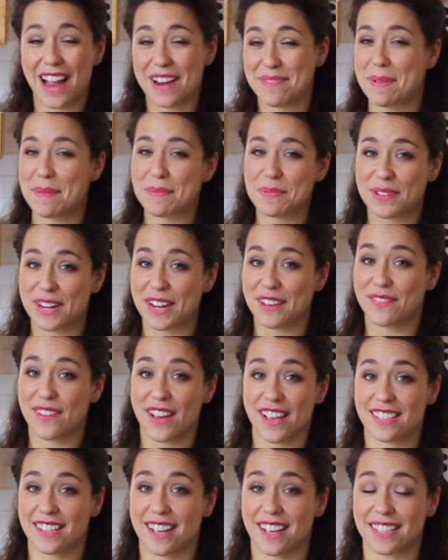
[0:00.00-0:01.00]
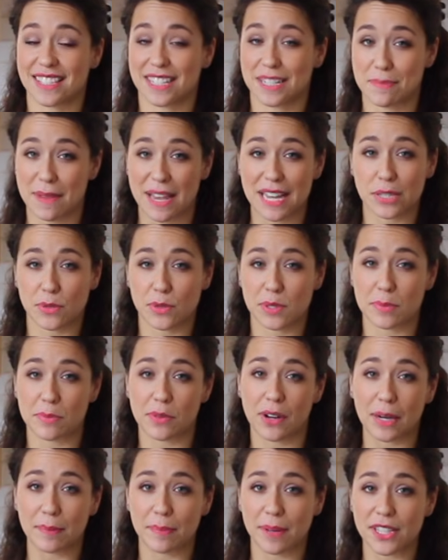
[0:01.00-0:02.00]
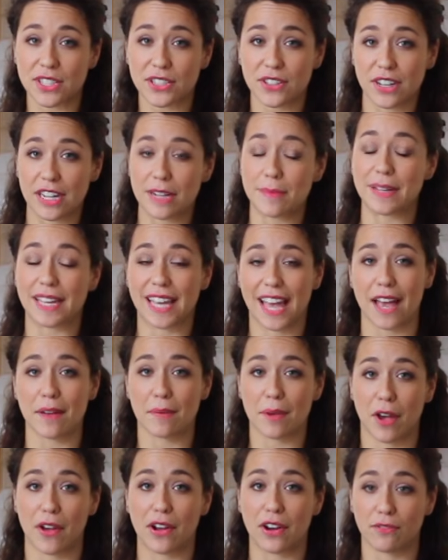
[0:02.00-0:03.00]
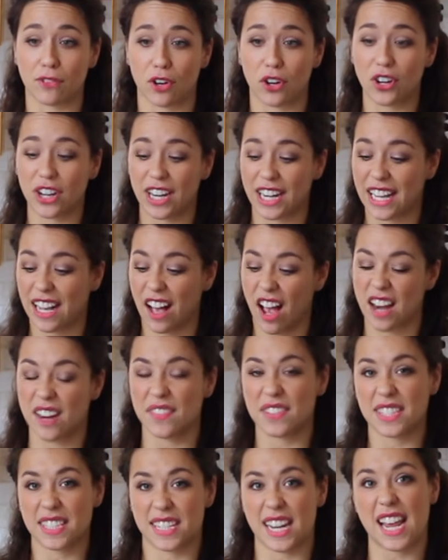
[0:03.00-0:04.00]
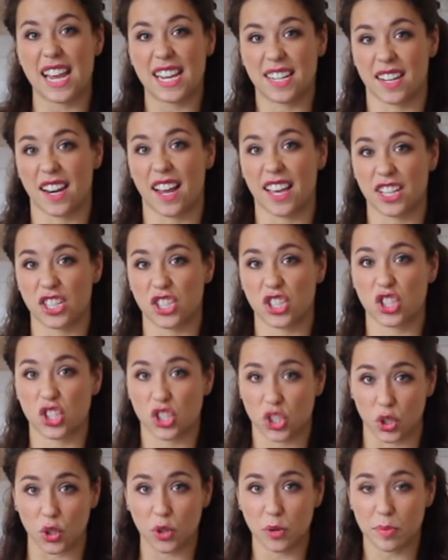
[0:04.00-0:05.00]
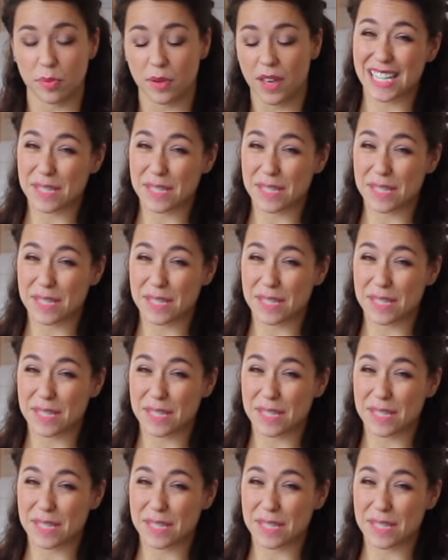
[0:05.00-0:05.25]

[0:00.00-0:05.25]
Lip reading: I remember when I first started to make Swiss meringue buttercream, it kept going wrong and it kind of stayed like soup.